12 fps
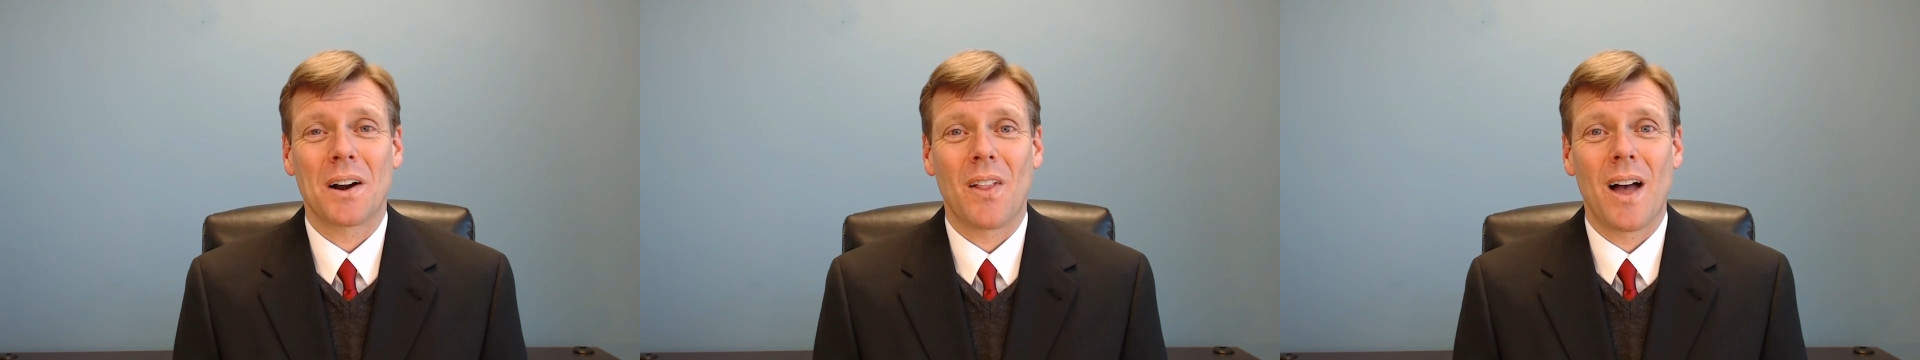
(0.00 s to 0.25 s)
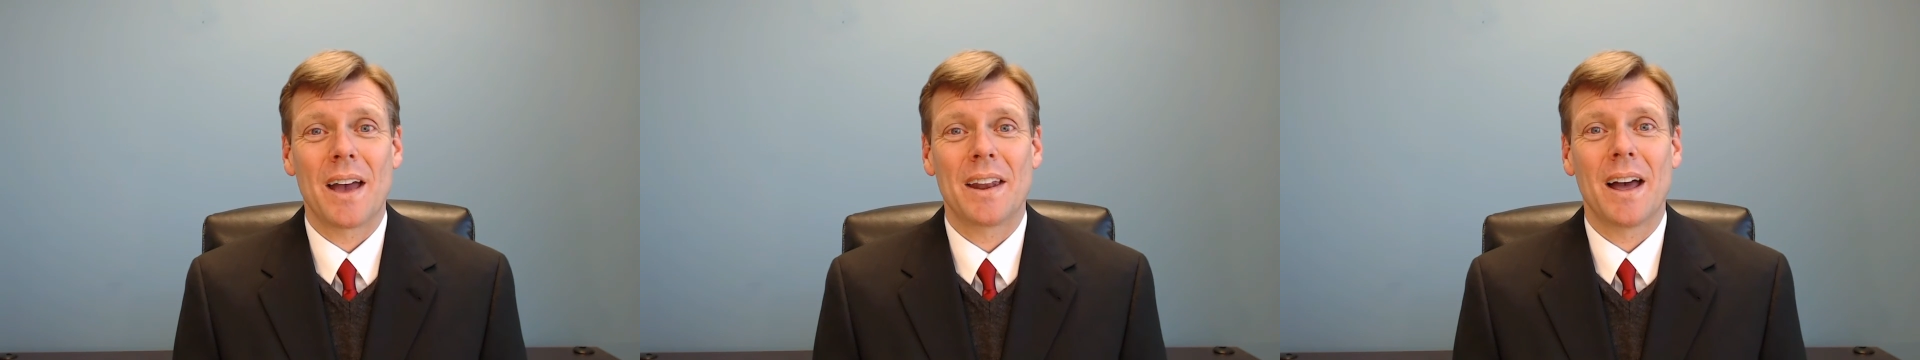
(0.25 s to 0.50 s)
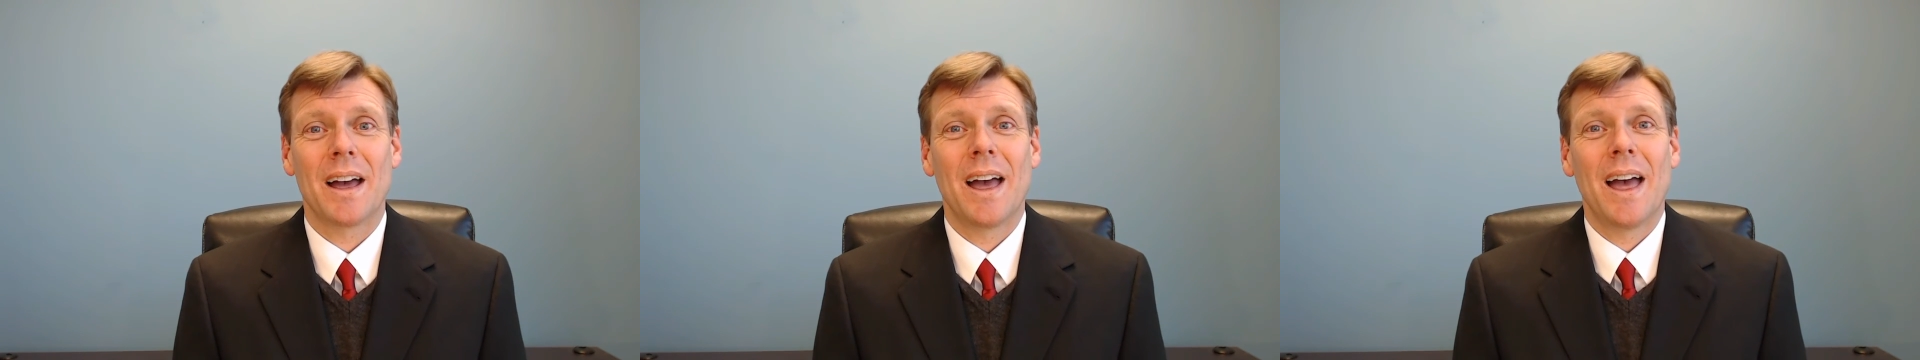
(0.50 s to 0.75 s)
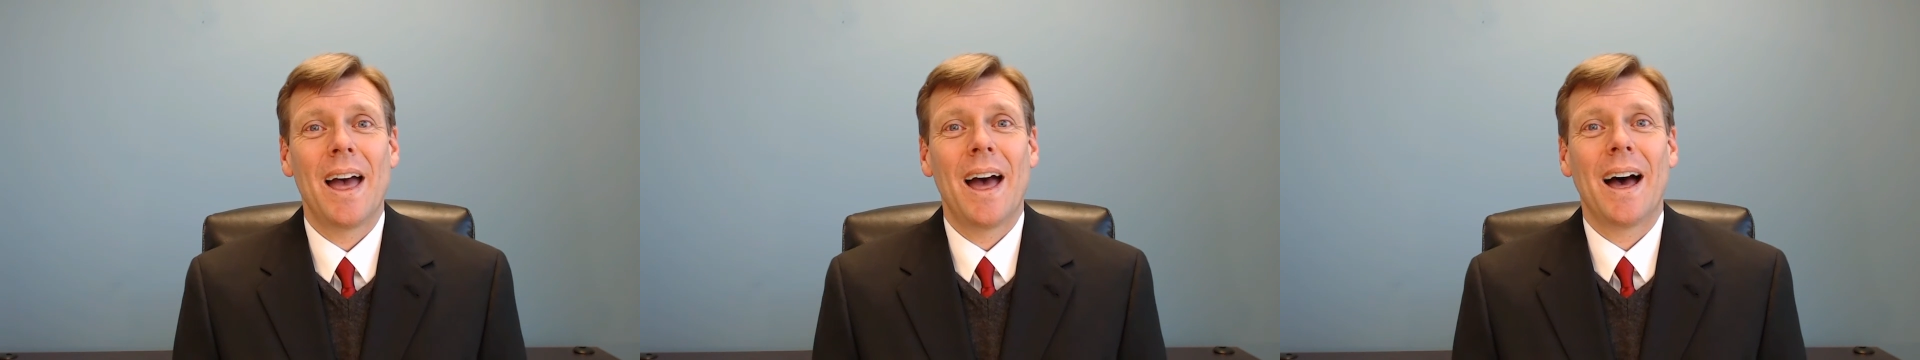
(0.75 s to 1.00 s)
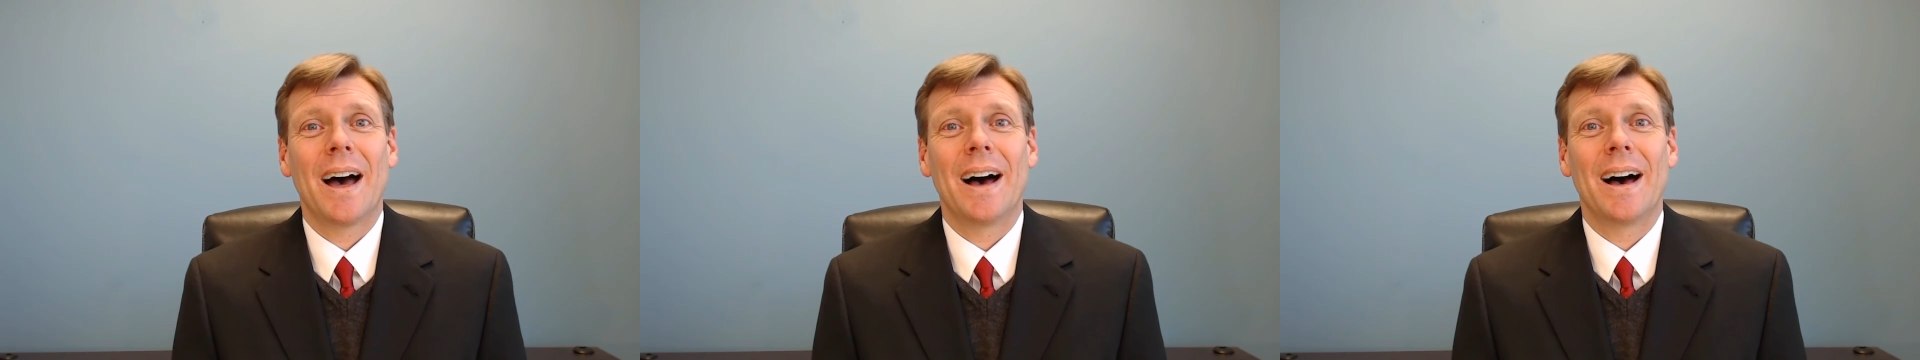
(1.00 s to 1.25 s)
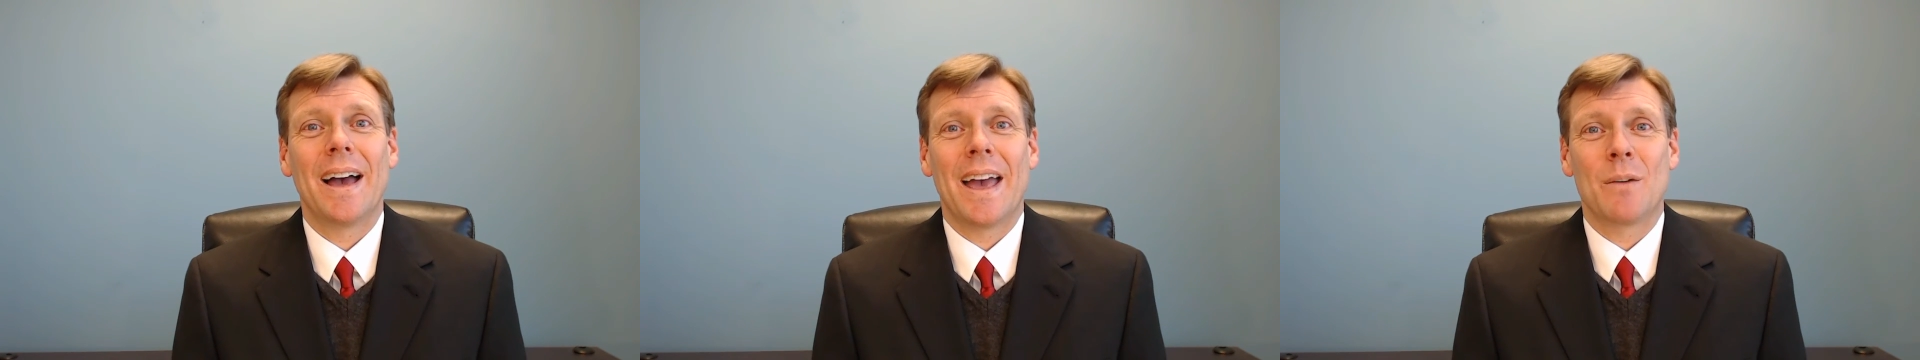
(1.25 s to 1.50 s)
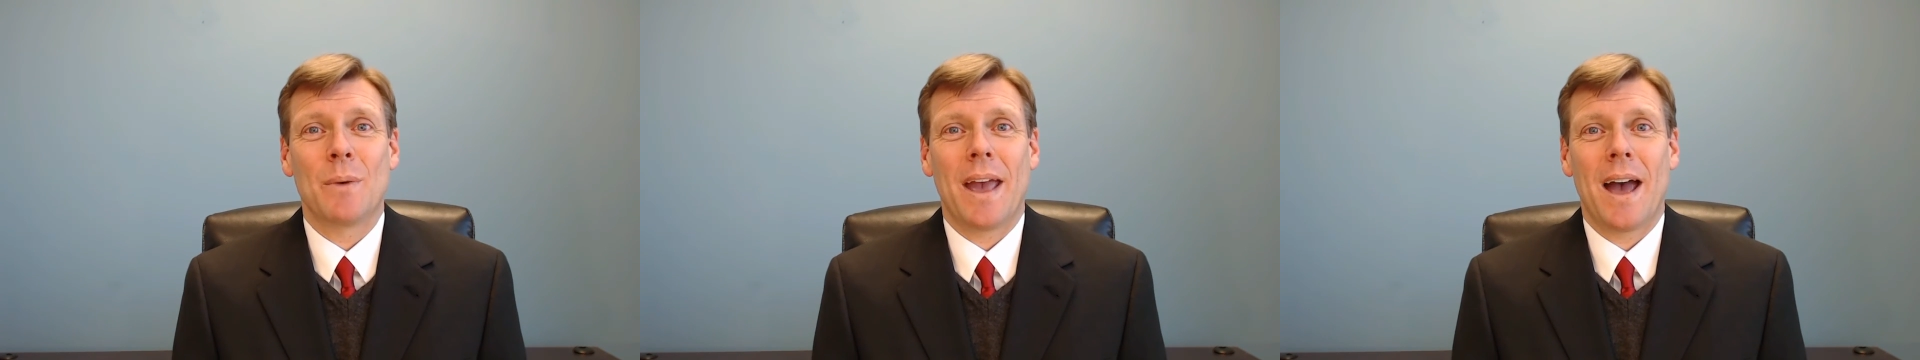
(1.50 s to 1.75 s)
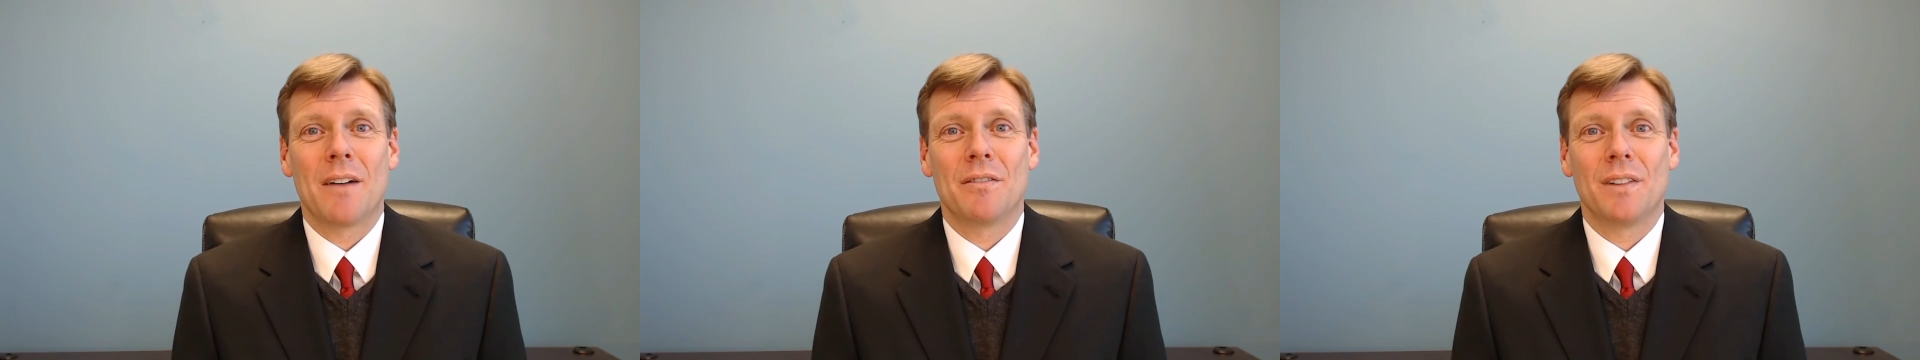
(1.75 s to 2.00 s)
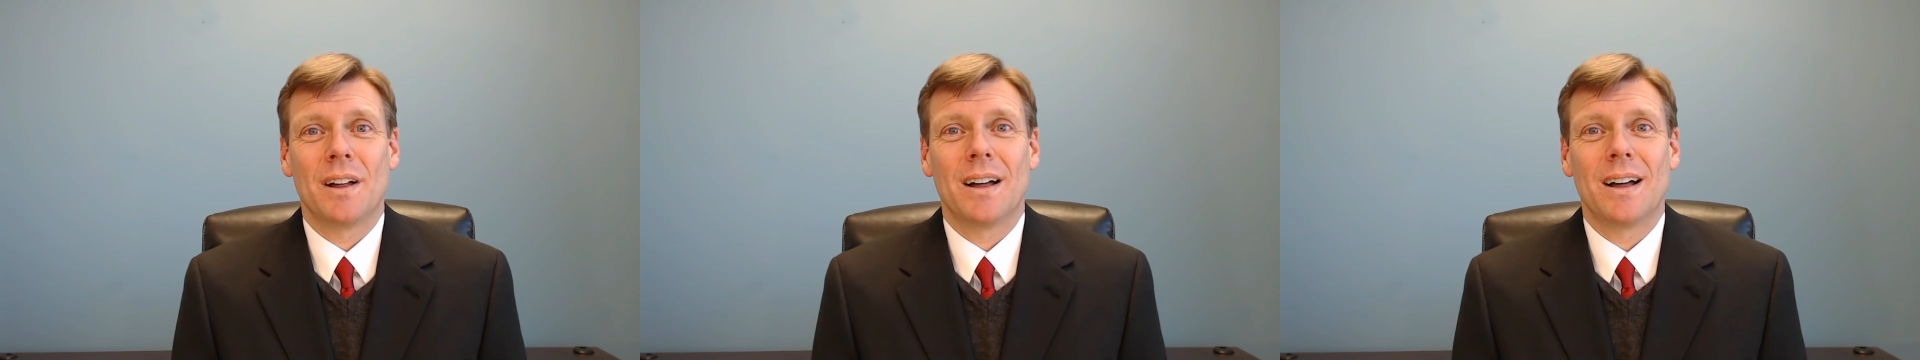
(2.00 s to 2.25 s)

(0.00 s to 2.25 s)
Carolina, and we have